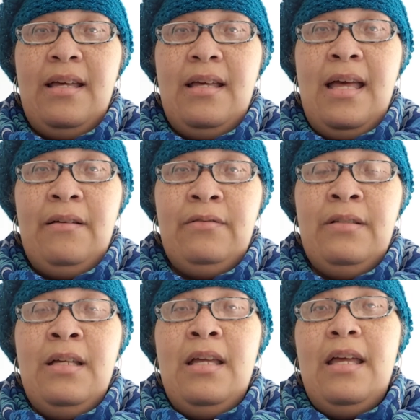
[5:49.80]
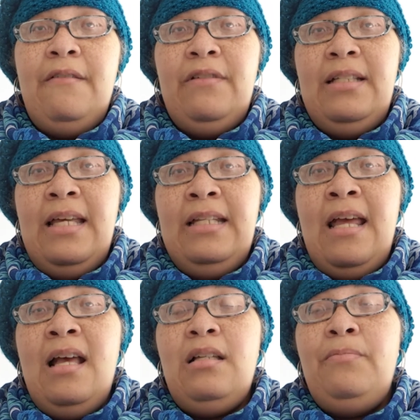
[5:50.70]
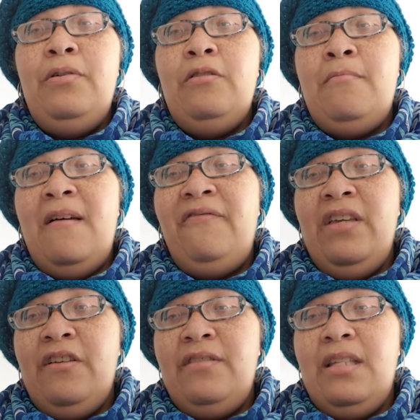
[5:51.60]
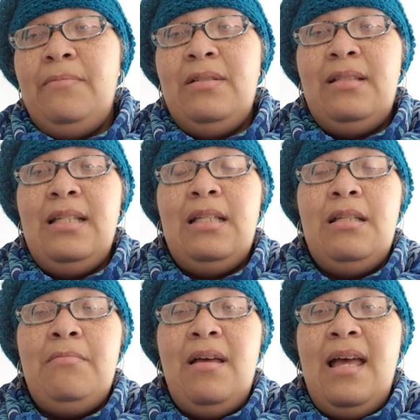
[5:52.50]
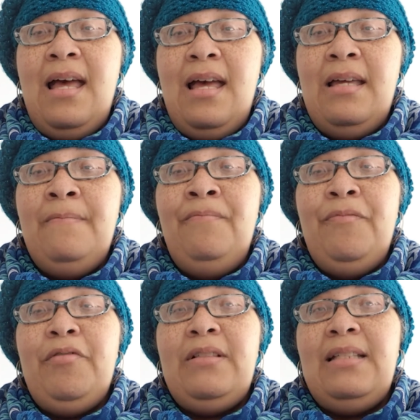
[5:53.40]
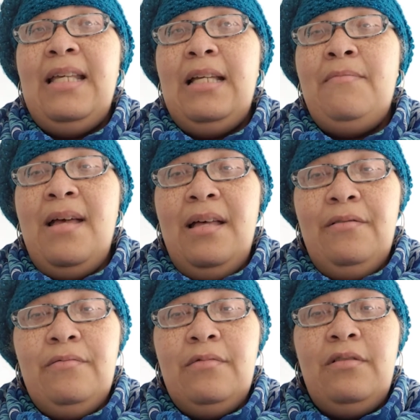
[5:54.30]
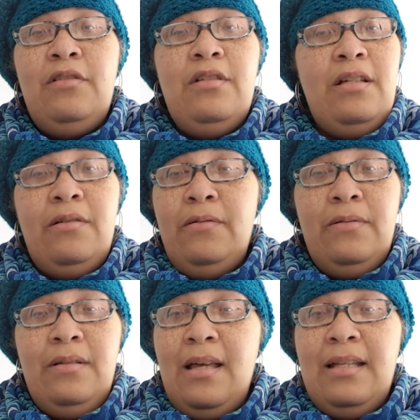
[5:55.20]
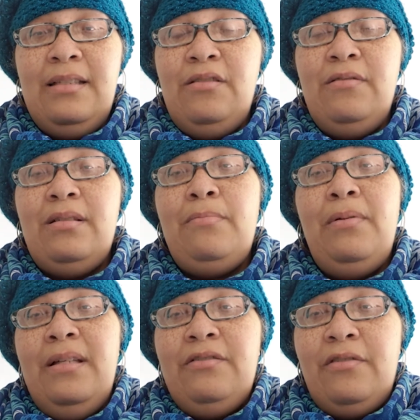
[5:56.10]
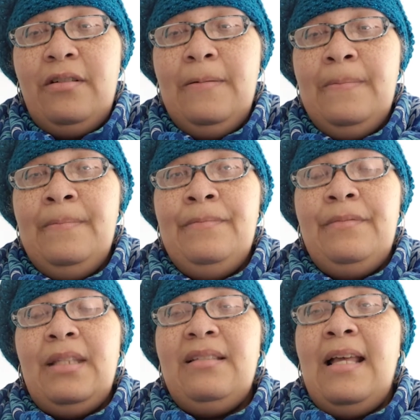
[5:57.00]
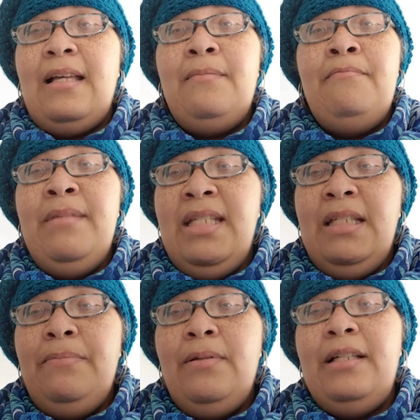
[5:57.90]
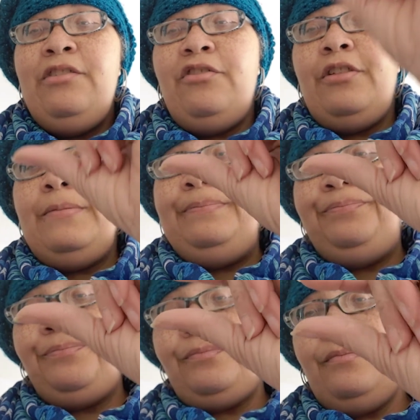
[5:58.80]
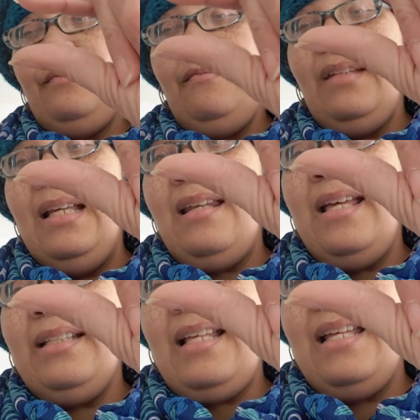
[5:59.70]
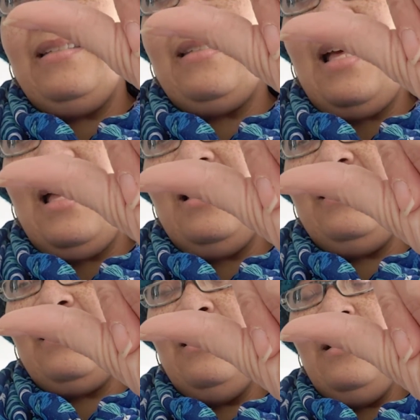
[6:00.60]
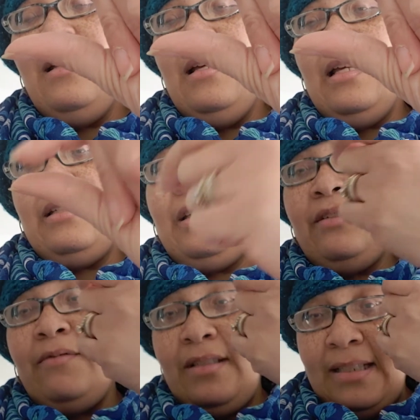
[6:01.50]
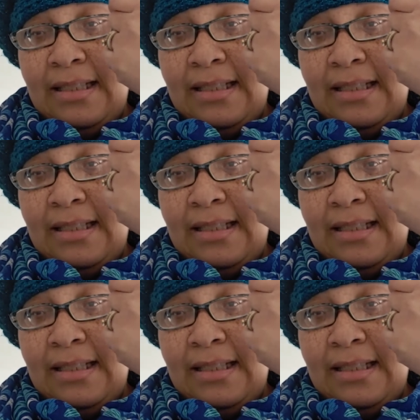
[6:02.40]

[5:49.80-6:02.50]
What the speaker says: out every day. Now I could put on my fingertip and stick it in my eye, but to take them out, I had to use the plunger. It's like a mini plunger, like that size, and then you would just